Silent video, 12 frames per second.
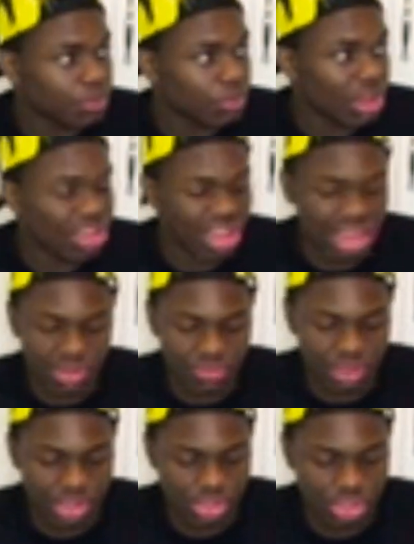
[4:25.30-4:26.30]
it kind
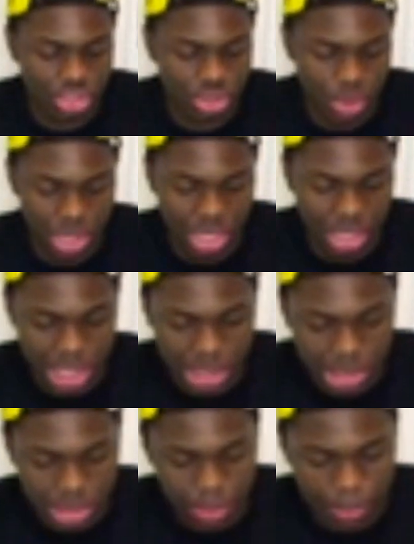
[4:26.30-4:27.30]
of is just what it
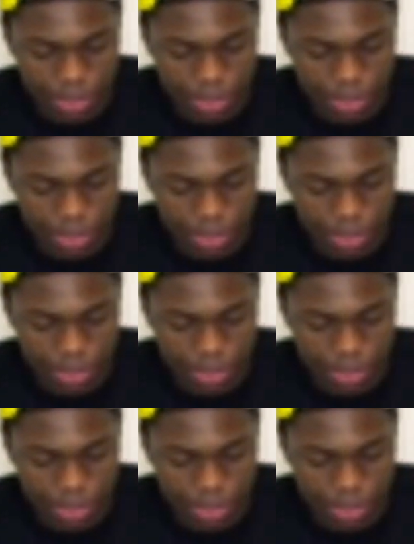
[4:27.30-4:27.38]
is.